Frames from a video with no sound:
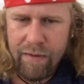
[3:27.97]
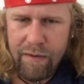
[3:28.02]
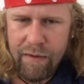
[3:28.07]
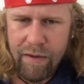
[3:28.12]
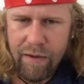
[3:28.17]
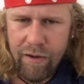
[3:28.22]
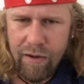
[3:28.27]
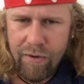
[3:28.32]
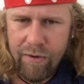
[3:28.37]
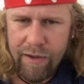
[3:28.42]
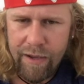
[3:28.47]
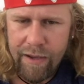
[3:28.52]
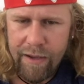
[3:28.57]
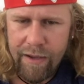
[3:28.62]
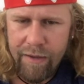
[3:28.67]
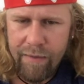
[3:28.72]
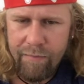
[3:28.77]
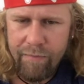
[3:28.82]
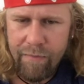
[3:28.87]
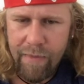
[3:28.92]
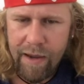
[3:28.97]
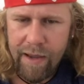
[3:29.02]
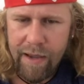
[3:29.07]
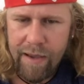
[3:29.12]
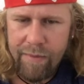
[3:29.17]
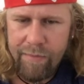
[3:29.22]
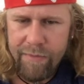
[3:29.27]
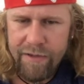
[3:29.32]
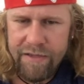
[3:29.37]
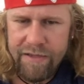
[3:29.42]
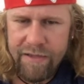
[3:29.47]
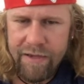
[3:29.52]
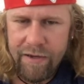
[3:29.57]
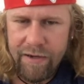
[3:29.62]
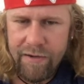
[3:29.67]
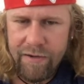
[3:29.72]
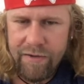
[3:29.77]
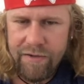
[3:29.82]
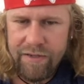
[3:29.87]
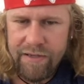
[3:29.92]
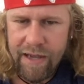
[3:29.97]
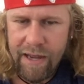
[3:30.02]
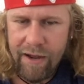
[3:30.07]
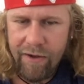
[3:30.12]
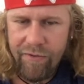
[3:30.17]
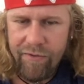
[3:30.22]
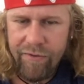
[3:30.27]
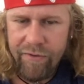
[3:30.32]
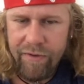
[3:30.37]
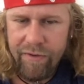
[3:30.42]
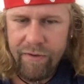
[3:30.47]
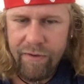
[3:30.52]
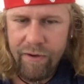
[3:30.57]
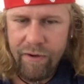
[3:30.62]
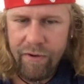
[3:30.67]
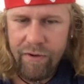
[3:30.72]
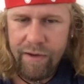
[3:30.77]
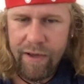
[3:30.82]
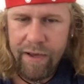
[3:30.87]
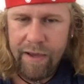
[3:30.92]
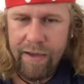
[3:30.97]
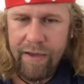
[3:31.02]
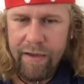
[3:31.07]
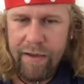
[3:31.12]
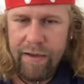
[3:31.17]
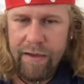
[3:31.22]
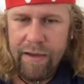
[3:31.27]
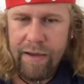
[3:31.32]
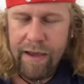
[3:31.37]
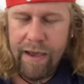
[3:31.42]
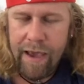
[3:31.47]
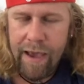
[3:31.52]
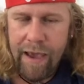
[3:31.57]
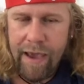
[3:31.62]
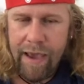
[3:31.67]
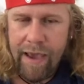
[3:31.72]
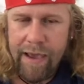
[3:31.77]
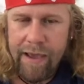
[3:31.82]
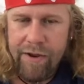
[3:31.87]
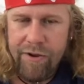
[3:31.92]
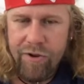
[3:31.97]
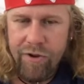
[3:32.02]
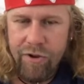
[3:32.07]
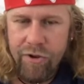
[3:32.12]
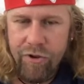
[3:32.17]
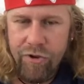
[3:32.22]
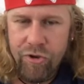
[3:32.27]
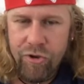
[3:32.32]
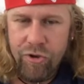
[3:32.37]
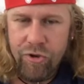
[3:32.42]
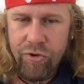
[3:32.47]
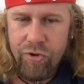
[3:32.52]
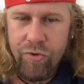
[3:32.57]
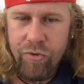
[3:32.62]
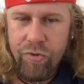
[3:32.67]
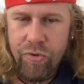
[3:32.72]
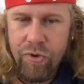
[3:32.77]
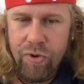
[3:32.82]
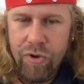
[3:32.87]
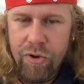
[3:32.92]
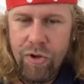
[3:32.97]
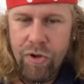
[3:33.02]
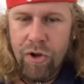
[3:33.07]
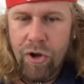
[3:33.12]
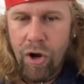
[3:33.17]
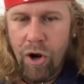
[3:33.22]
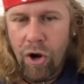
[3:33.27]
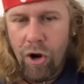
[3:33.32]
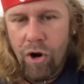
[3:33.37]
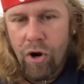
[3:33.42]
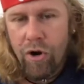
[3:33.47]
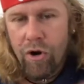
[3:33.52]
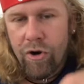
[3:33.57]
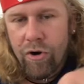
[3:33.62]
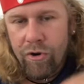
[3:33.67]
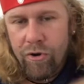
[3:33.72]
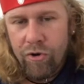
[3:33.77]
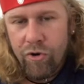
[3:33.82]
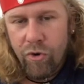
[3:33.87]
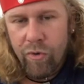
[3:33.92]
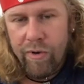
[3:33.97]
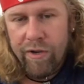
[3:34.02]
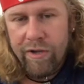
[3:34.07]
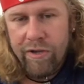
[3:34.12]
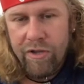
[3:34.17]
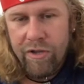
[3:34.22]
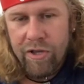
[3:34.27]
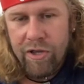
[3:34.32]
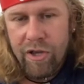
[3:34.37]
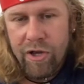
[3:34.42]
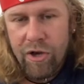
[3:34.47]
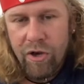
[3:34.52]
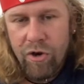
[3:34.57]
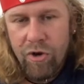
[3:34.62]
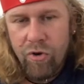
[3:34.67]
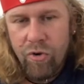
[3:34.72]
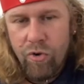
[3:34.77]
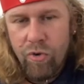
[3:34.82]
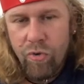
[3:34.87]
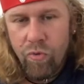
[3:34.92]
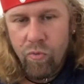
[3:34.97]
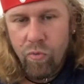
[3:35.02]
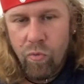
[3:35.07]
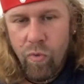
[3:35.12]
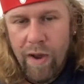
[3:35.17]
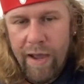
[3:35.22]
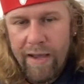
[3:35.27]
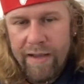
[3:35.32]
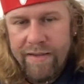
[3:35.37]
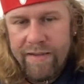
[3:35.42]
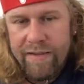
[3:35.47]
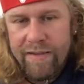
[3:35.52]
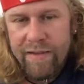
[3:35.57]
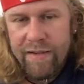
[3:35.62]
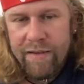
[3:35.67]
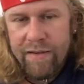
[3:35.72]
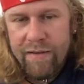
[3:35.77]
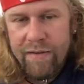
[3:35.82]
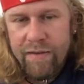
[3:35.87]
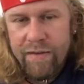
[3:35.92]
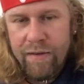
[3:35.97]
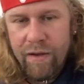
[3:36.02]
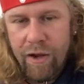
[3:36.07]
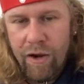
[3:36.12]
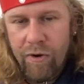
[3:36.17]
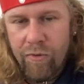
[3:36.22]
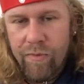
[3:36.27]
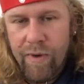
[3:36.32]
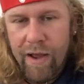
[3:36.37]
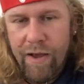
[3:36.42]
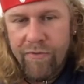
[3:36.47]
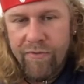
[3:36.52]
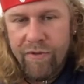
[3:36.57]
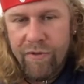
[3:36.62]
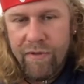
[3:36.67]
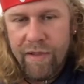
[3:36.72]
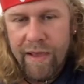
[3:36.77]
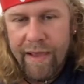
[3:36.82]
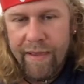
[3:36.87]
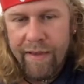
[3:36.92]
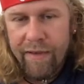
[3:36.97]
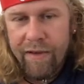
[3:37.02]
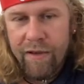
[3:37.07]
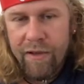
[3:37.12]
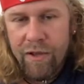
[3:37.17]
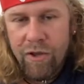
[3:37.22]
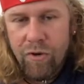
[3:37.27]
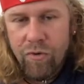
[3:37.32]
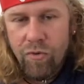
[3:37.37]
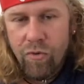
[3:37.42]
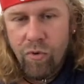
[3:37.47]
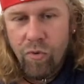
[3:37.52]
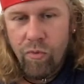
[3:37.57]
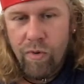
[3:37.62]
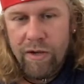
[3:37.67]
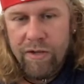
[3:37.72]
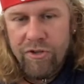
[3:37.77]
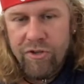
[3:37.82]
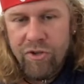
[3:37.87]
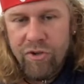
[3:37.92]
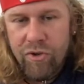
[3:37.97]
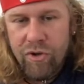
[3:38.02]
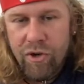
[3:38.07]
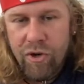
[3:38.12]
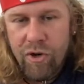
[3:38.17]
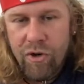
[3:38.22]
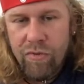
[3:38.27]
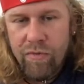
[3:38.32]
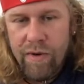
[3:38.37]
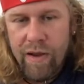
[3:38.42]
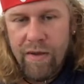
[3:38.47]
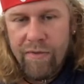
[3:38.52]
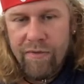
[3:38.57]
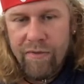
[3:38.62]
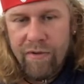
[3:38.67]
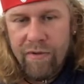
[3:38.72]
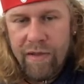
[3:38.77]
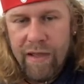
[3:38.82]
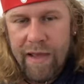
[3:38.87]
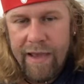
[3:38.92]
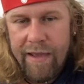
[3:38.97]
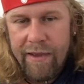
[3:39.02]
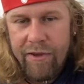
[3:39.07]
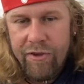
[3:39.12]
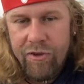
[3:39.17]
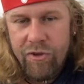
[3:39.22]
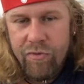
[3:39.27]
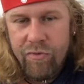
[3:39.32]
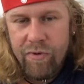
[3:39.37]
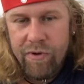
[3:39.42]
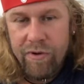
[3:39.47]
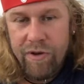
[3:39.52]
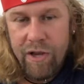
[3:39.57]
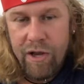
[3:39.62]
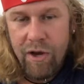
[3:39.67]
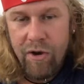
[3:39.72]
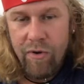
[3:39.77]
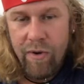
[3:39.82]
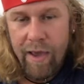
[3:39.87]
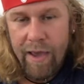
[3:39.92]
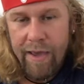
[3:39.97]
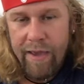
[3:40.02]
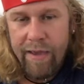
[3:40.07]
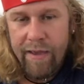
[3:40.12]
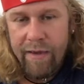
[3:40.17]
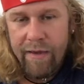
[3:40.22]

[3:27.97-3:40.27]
Okay, Miami's here, south. Okay, and you are going to go west around the lake. Well, once you go around the lake, you would know, hey,